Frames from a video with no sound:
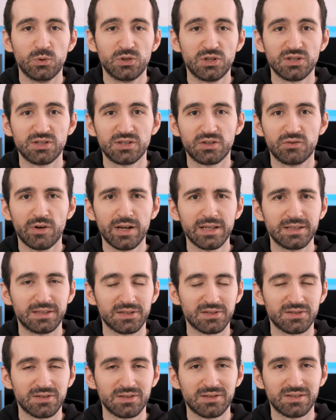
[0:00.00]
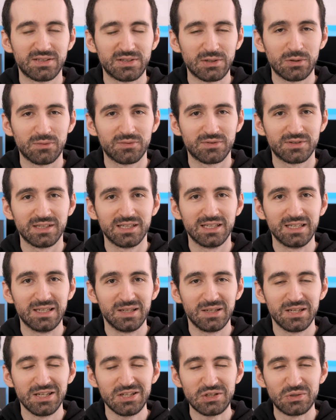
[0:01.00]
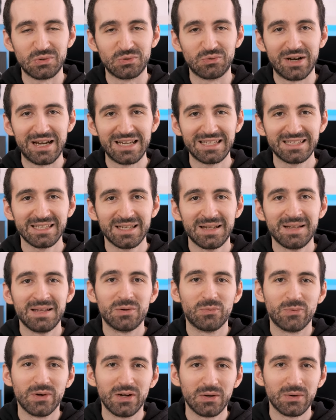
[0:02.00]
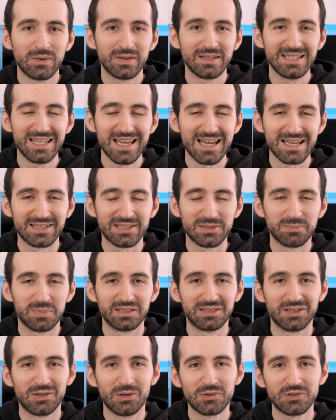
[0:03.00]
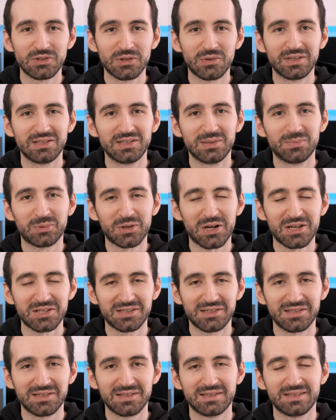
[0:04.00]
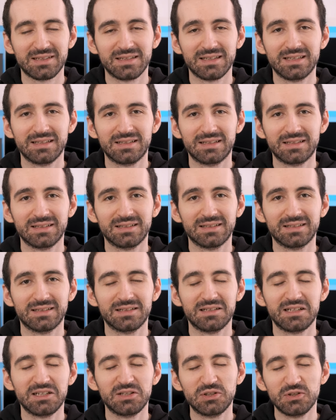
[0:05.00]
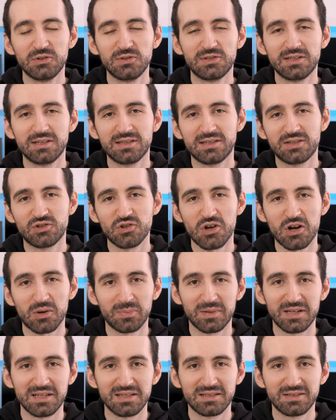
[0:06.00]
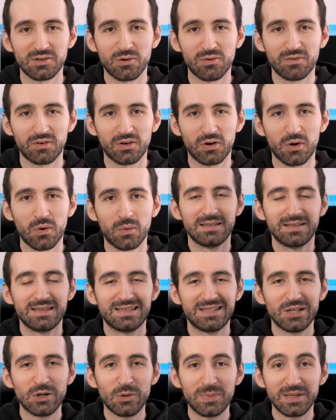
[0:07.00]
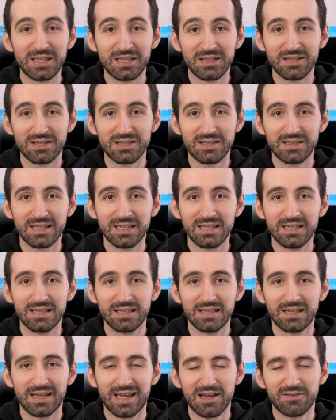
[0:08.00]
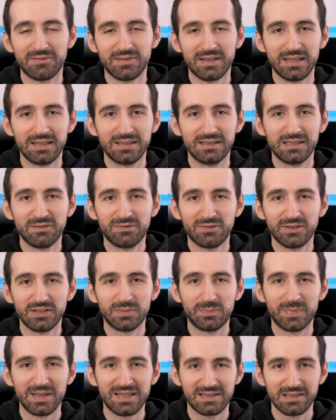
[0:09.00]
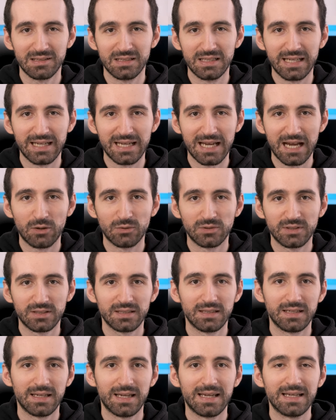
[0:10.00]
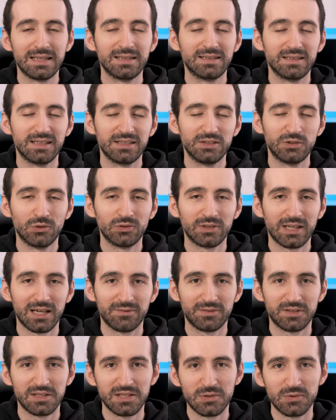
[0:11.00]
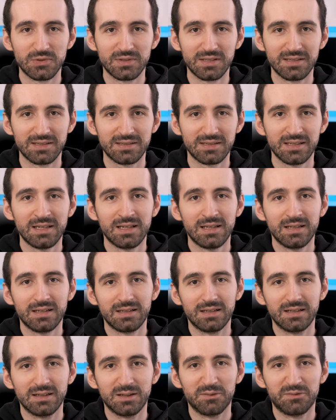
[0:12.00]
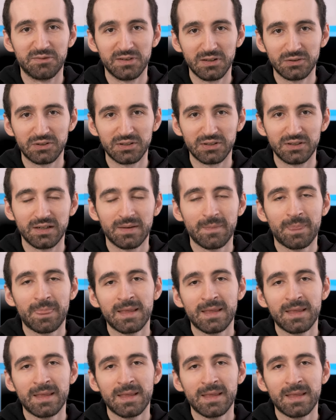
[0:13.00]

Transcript: which is great because it solves the issue, right? Well, yes, but also in the process it uh, reduces sharpness overall. So because they have a different pixel layout and they don't have to use this uh, filter,